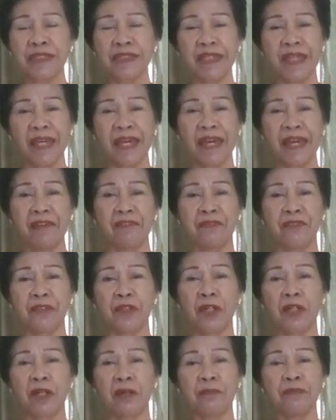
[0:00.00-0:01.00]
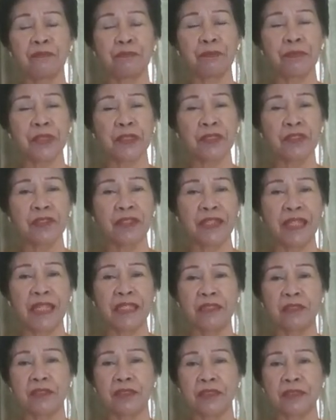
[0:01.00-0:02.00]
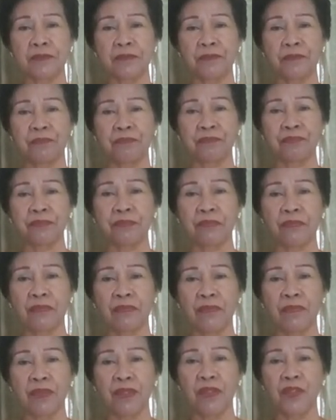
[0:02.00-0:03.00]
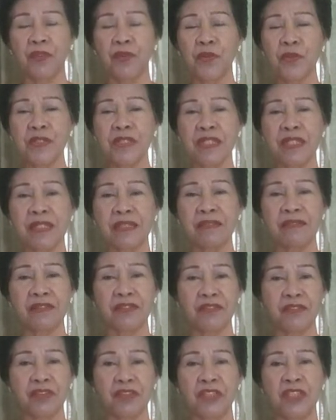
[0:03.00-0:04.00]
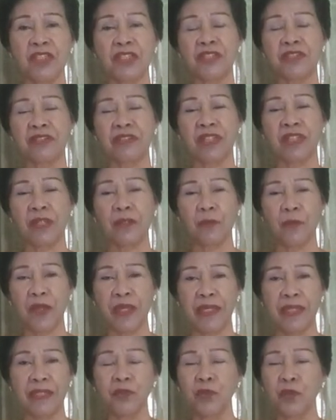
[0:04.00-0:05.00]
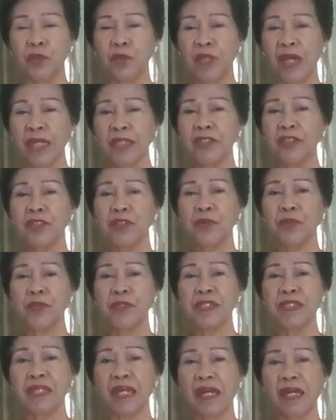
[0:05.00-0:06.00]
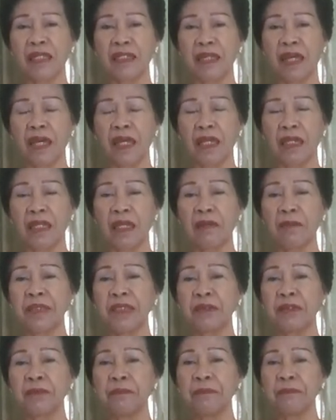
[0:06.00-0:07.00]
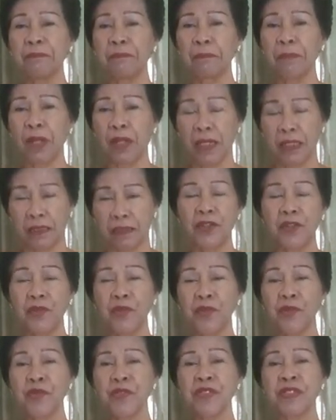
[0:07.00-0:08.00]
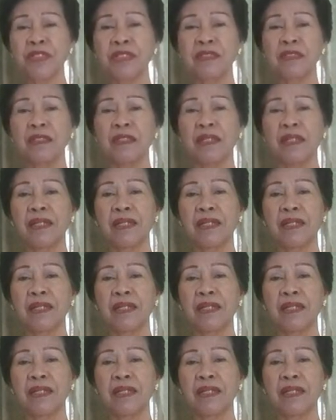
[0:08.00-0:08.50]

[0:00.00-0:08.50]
not have a percolator, use it the traditional way. Do not use an aluminum pot. Use